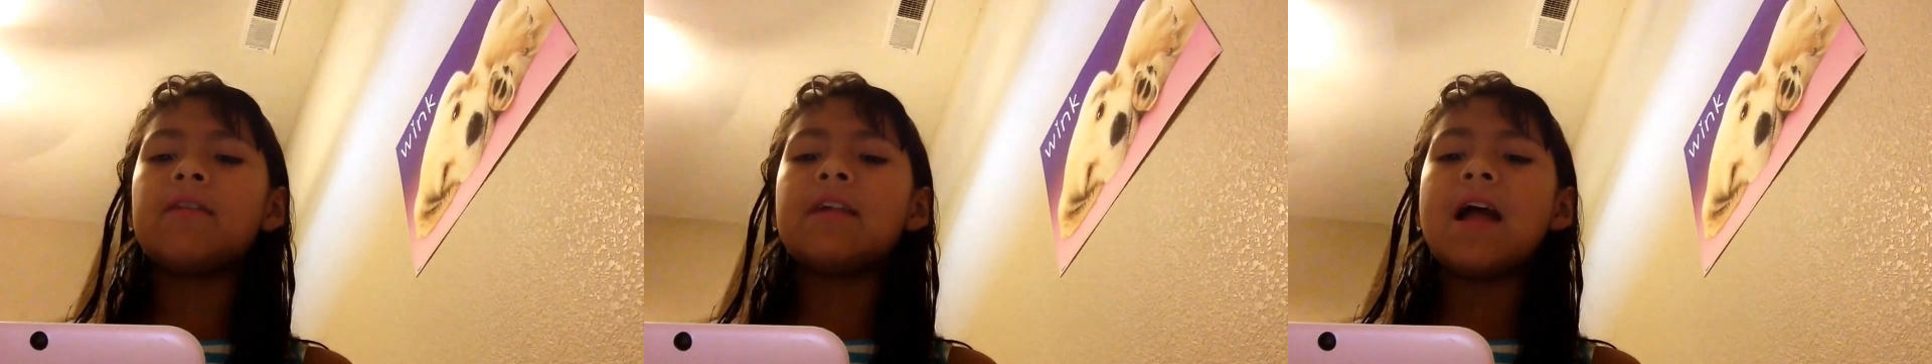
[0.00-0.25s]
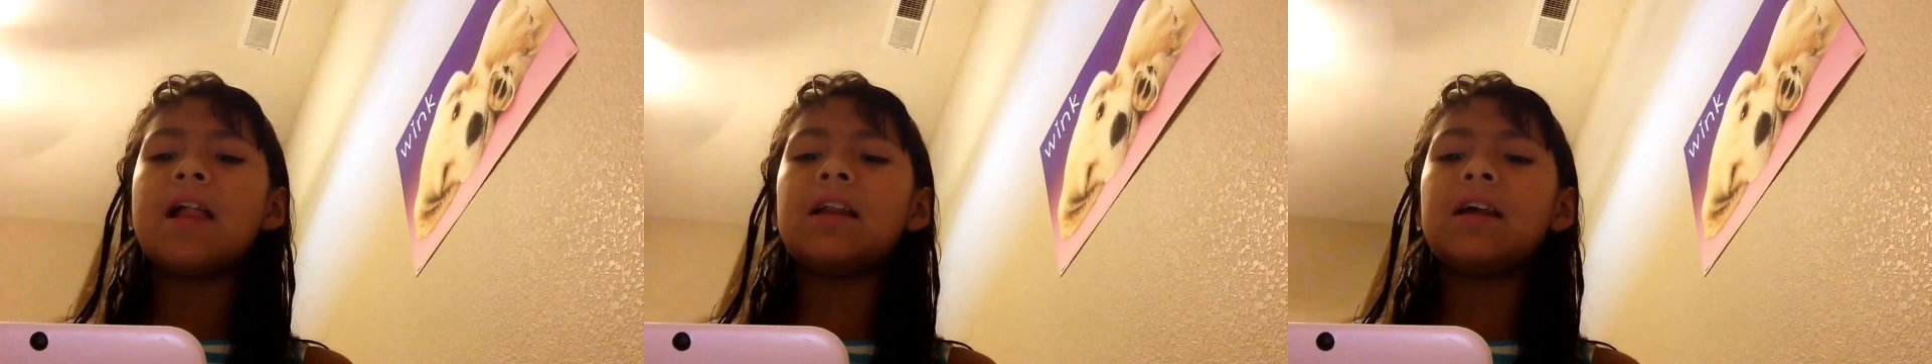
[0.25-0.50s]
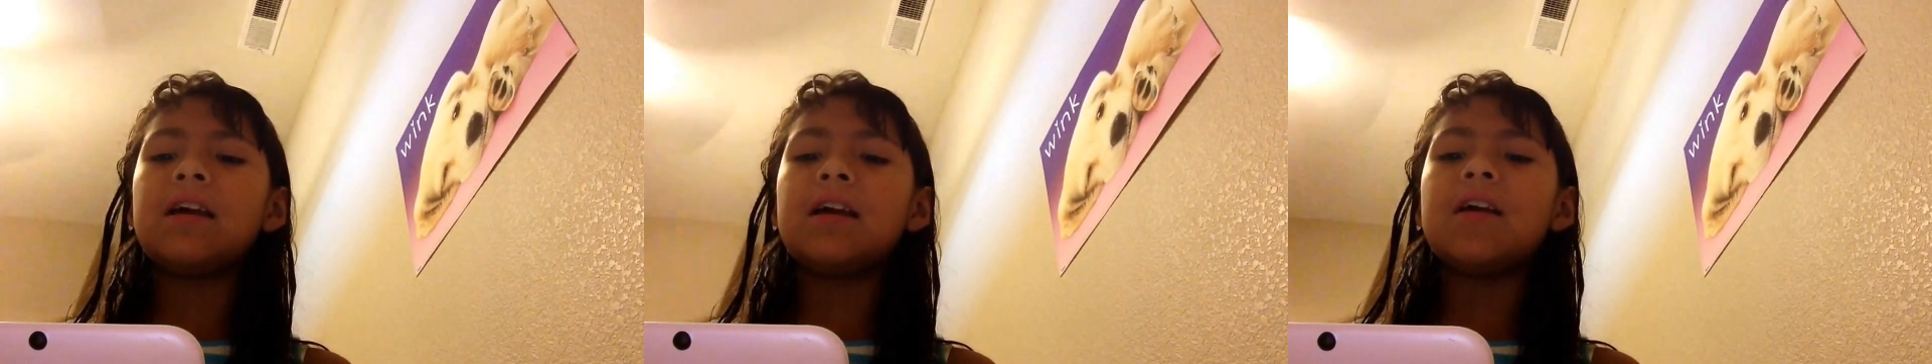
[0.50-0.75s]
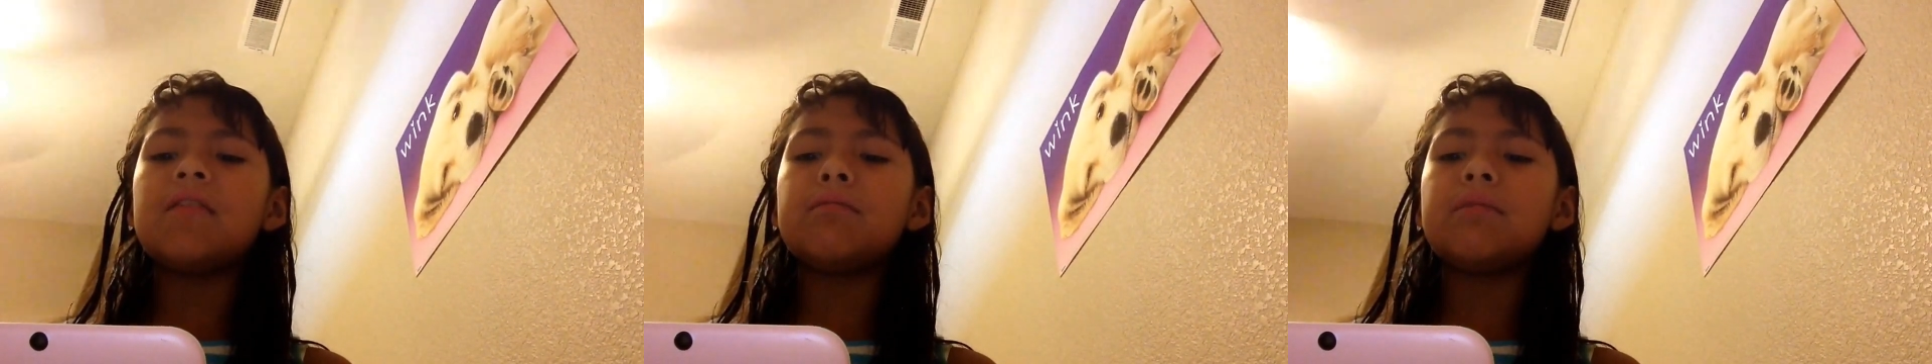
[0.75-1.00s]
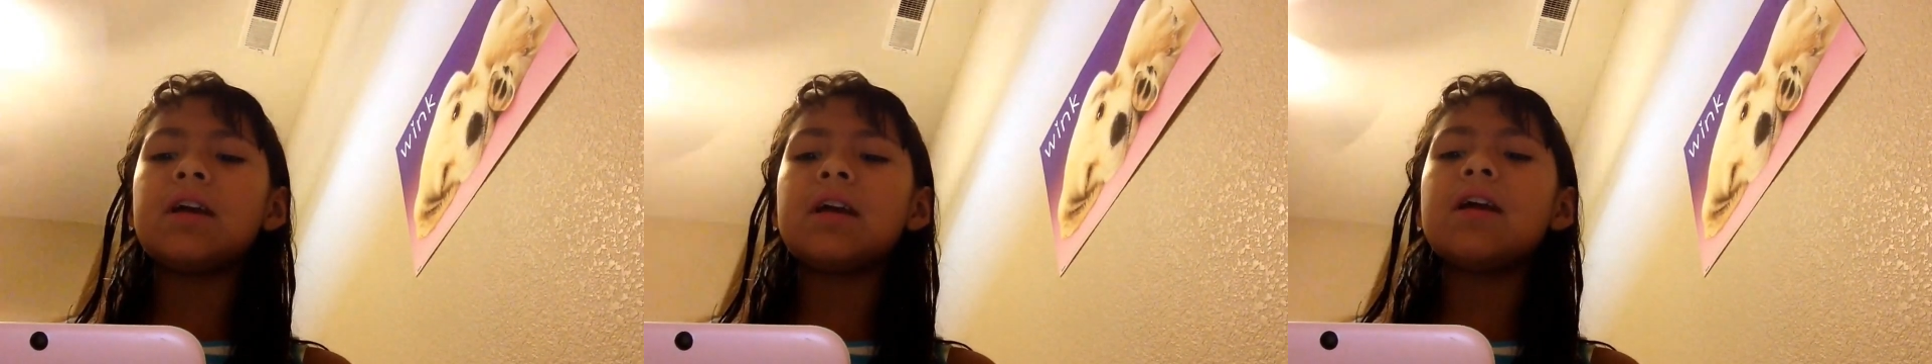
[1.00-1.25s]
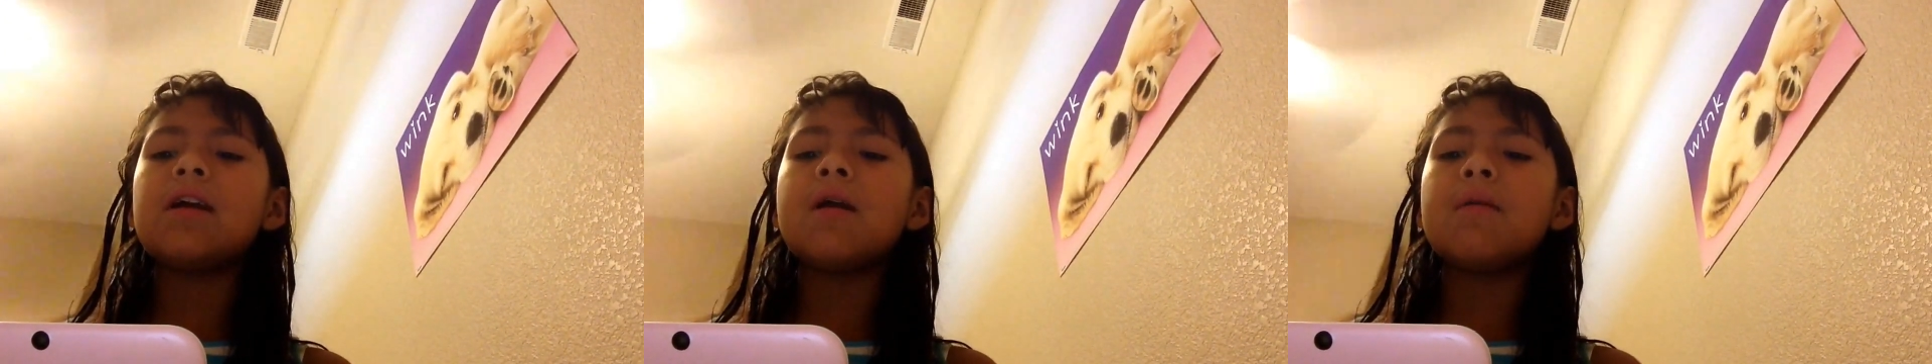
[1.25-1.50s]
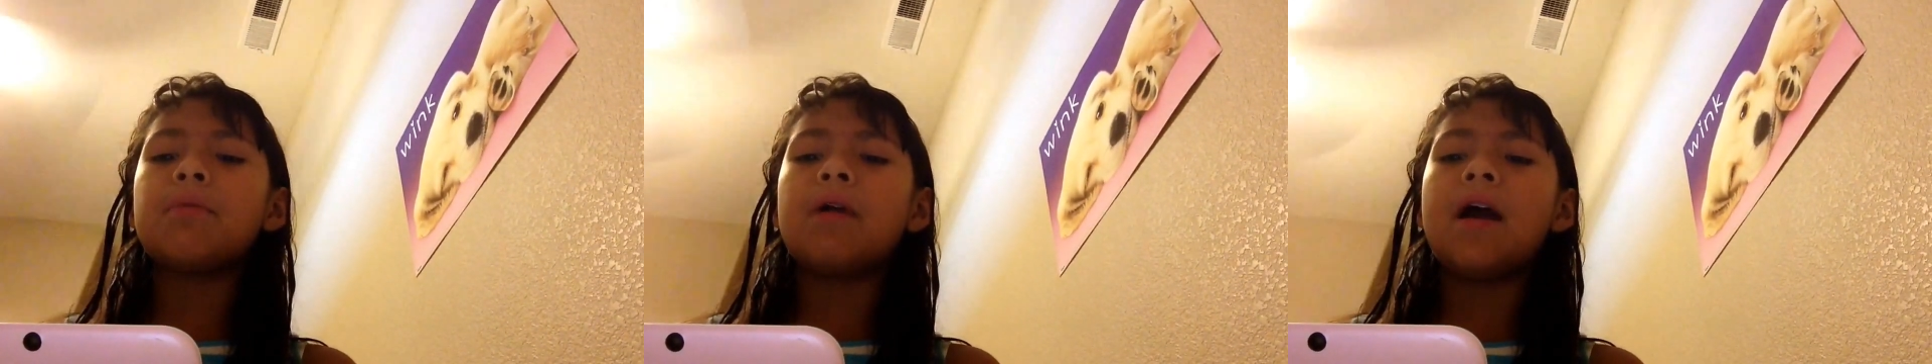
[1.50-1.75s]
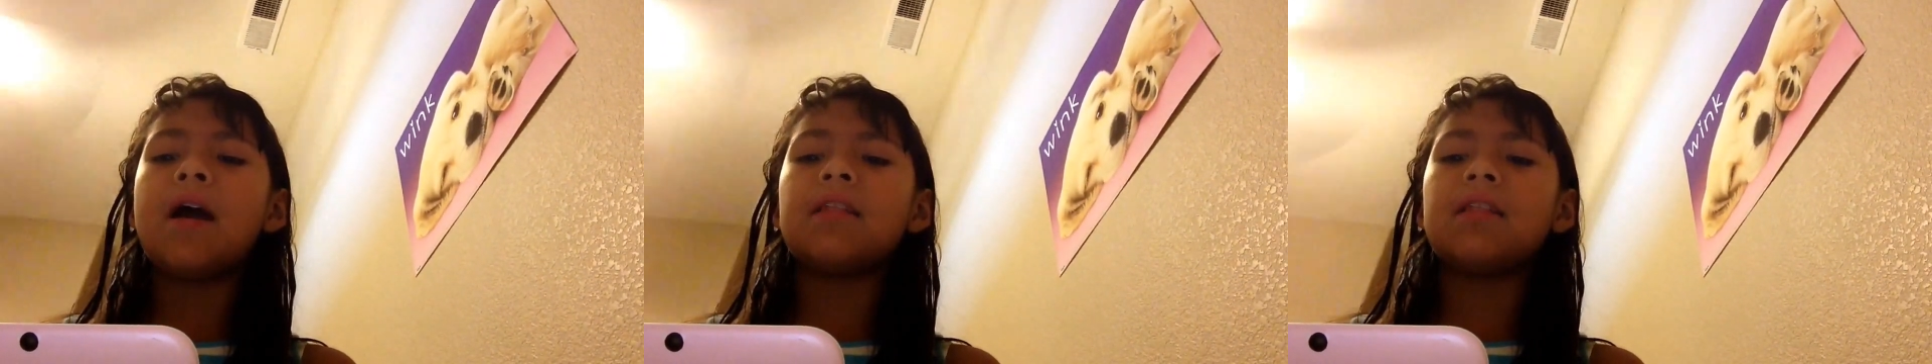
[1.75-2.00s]
they leave me
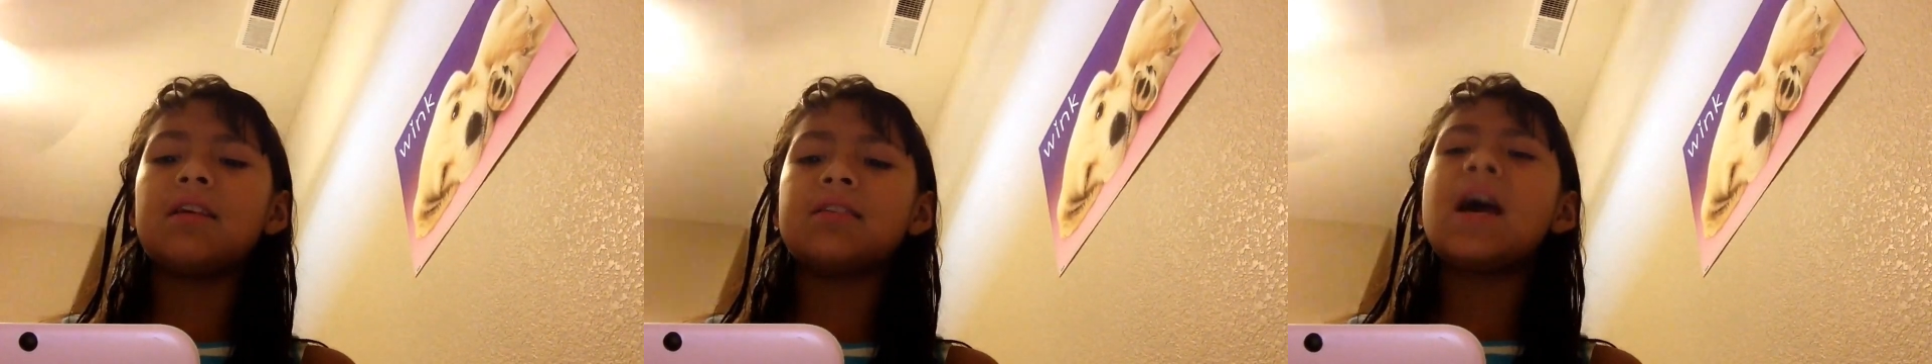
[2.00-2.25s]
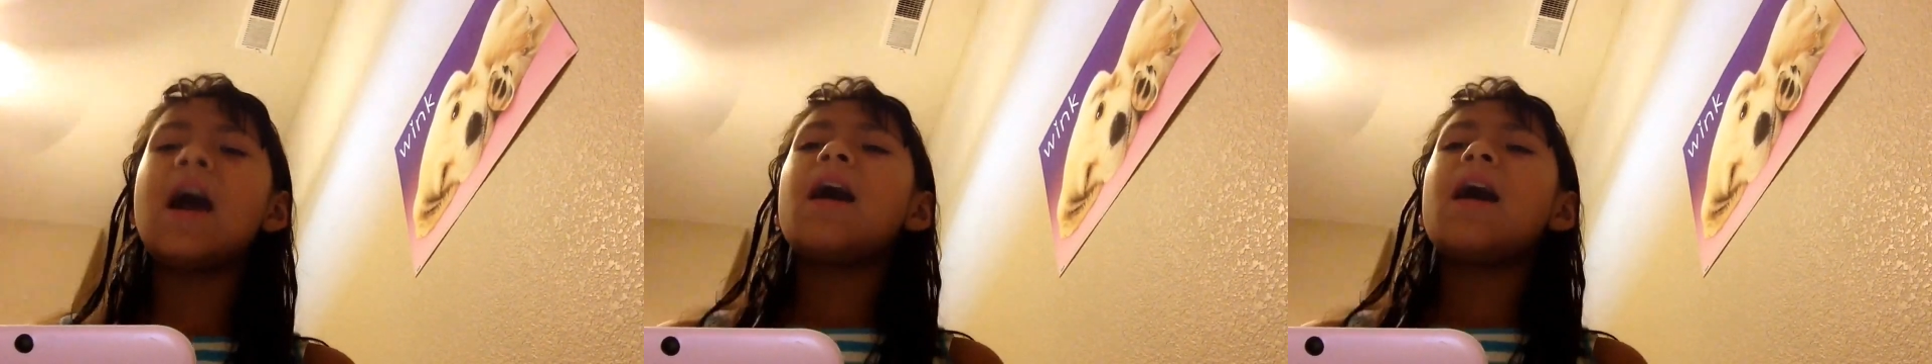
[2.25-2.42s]
breathless.